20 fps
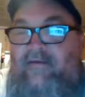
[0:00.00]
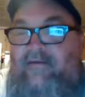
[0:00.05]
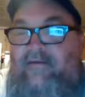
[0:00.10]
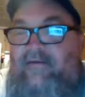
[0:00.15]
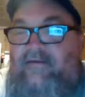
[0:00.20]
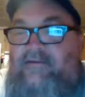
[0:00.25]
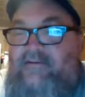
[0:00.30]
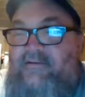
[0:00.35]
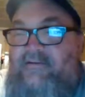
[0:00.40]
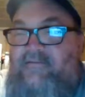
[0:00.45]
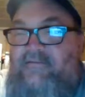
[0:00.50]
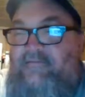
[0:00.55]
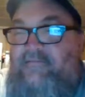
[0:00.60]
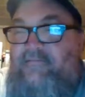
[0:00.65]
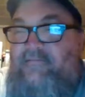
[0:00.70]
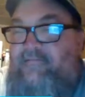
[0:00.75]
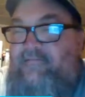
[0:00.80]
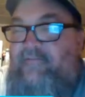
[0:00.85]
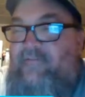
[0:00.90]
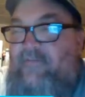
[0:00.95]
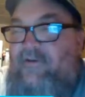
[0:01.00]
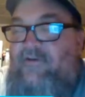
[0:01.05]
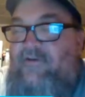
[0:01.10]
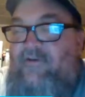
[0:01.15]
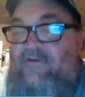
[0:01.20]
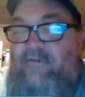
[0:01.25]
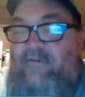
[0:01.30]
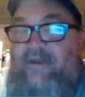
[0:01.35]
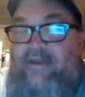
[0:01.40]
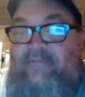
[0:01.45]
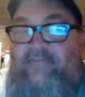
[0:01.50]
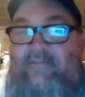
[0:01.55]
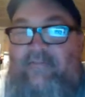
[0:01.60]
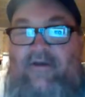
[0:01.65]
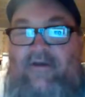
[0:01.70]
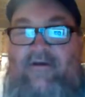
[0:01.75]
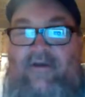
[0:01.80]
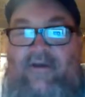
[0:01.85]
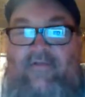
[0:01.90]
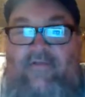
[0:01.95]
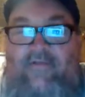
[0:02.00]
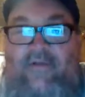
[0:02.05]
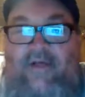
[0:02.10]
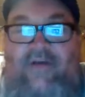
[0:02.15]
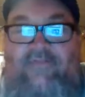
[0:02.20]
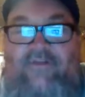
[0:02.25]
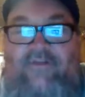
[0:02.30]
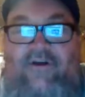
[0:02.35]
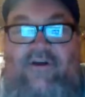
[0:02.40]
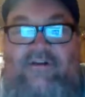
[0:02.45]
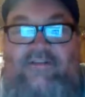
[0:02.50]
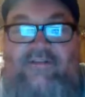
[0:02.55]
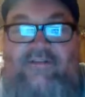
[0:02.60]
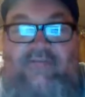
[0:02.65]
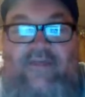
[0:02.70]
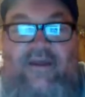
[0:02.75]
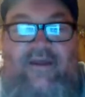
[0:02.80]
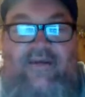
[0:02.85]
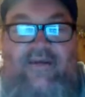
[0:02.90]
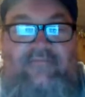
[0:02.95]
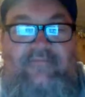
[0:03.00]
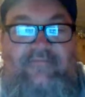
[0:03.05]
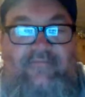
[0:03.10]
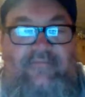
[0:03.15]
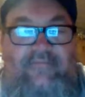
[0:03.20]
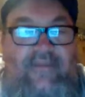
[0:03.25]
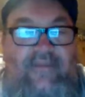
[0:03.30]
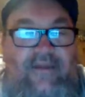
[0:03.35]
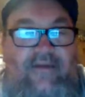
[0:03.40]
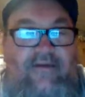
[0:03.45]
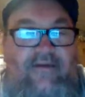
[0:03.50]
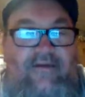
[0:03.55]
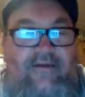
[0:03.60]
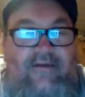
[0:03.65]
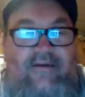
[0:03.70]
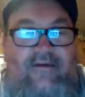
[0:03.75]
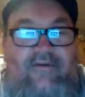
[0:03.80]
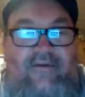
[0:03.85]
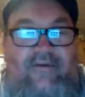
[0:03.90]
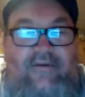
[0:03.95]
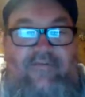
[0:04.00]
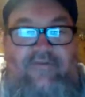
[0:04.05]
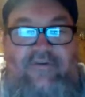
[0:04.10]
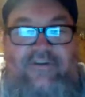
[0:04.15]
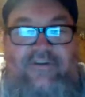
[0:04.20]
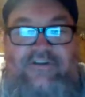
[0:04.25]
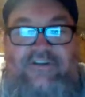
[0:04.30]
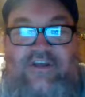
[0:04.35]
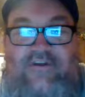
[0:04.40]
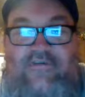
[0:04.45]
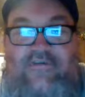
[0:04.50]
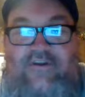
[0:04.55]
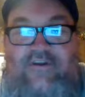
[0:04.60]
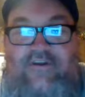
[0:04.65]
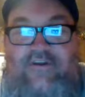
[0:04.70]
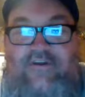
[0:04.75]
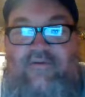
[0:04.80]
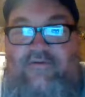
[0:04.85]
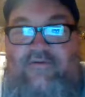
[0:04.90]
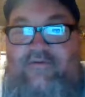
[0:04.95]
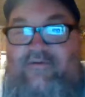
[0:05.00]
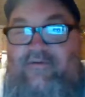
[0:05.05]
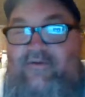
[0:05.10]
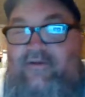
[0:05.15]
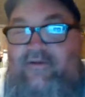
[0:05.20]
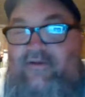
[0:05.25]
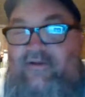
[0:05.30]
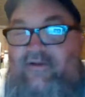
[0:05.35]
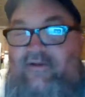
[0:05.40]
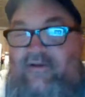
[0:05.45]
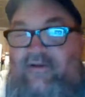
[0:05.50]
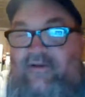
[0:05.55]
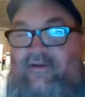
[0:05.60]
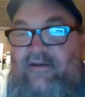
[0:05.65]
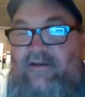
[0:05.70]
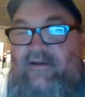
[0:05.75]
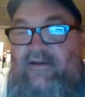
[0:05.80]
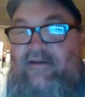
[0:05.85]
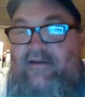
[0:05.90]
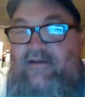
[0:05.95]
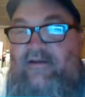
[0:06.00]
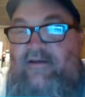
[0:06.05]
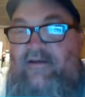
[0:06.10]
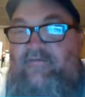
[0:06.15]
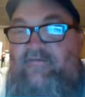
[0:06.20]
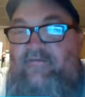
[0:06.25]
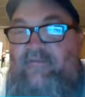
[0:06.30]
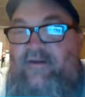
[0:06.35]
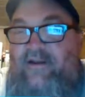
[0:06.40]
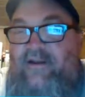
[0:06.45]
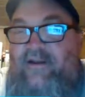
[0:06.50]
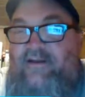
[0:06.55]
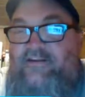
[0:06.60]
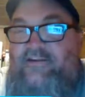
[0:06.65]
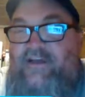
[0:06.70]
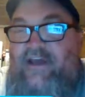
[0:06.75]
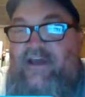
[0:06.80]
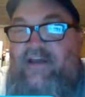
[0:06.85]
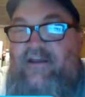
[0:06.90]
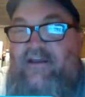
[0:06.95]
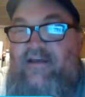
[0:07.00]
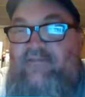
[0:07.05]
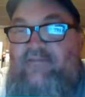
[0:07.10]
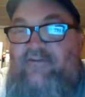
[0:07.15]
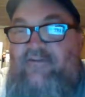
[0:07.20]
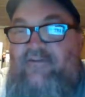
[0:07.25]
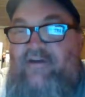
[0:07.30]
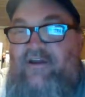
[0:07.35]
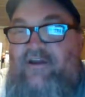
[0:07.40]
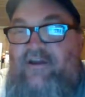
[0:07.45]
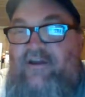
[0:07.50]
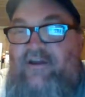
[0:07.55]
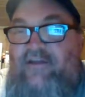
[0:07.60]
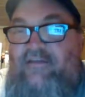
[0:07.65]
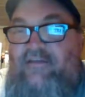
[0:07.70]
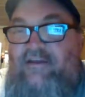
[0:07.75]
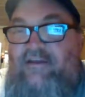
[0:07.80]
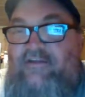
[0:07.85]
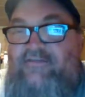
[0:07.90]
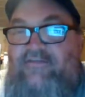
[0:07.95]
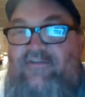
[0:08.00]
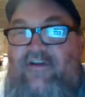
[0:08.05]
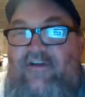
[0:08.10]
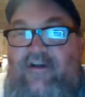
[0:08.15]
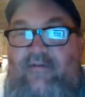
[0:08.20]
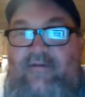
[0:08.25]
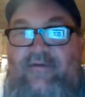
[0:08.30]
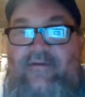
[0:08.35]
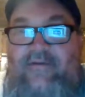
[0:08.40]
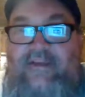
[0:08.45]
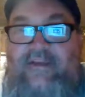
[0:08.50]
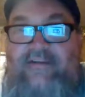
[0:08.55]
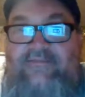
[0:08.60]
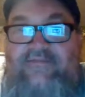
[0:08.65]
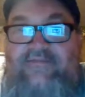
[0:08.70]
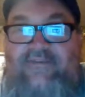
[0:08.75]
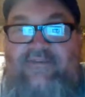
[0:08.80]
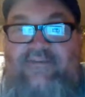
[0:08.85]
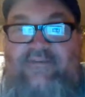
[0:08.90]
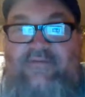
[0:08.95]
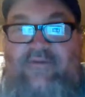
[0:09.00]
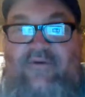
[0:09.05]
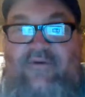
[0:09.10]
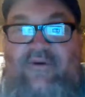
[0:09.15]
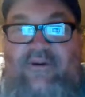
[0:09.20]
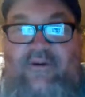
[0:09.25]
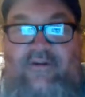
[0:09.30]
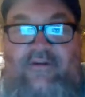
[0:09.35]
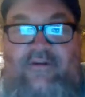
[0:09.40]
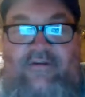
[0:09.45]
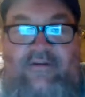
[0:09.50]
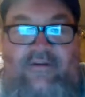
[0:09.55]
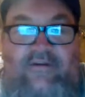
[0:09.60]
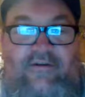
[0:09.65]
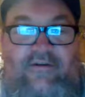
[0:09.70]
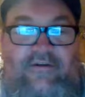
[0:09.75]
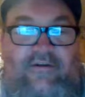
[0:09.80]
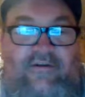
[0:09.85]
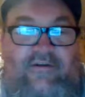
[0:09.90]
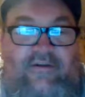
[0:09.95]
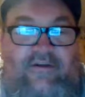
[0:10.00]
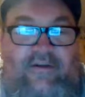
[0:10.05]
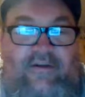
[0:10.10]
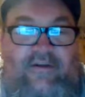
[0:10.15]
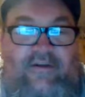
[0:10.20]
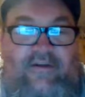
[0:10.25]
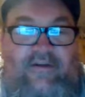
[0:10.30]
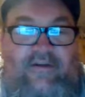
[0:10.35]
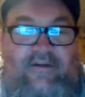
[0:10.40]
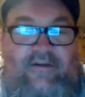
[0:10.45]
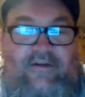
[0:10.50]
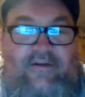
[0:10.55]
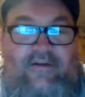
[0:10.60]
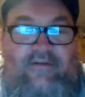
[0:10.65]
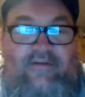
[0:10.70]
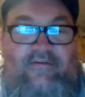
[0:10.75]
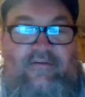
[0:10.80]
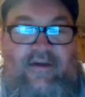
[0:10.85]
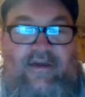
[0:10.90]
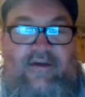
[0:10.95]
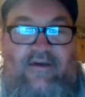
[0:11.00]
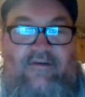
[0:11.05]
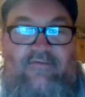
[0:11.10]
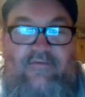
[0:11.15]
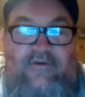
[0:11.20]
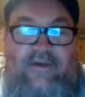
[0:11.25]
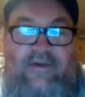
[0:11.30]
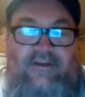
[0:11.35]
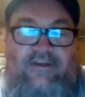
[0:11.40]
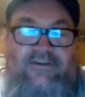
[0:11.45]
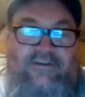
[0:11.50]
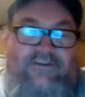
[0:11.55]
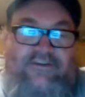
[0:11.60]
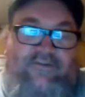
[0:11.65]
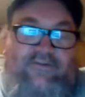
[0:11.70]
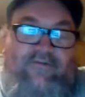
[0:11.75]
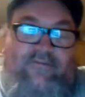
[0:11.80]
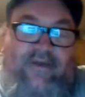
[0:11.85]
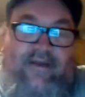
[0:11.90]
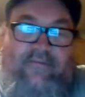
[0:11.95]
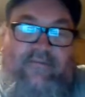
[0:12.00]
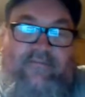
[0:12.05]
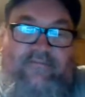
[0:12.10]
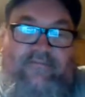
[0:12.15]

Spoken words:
So cool, man. All right. Well, have an awesome night. And I appreciate what you do. And everybody in chat, have a great night. Thanks for coming. Thanks for the support. And yeah, we'll catch you soon, man.